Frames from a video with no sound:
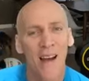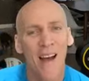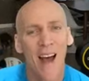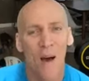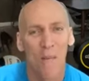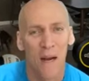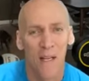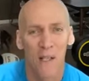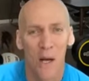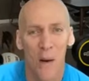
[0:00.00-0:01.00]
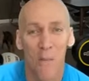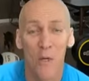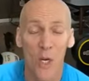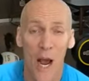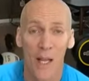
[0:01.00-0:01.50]
at my club
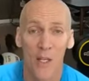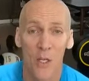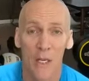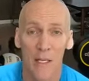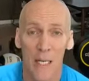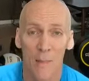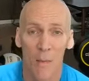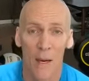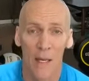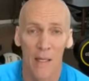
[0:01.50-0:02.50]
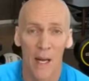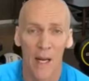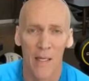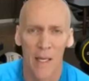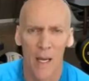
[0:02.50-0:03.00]
challenging some of my
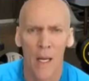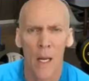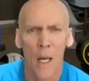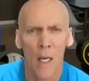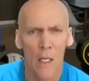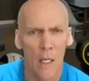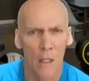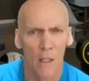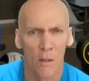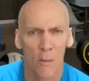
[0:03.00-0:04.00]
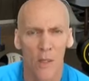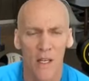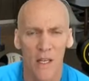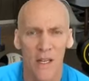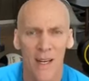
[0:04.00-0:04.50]
clients that need a little push,
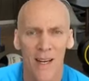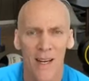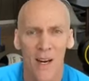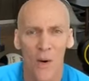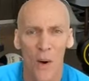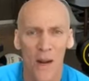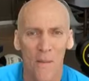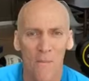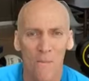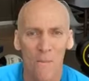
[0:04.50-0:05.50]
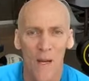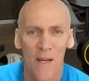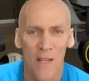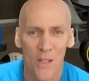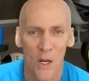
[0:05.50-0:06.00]
right?
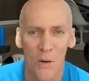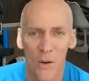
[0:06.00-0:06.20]
So